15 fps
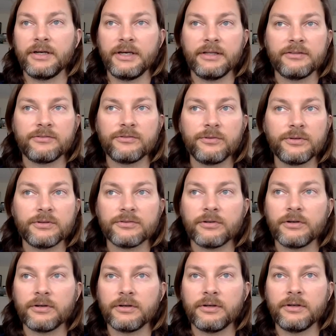Again, students
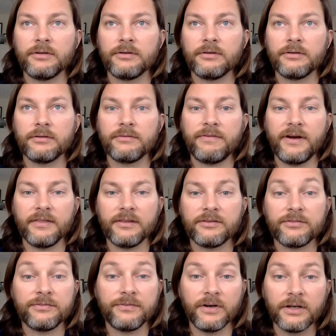aren't going to find
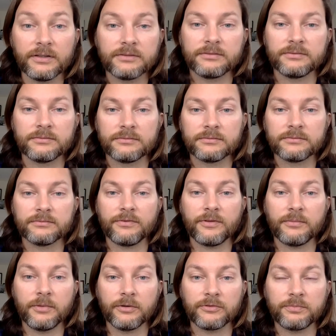this fun for
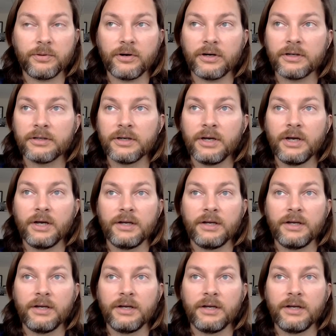the most part.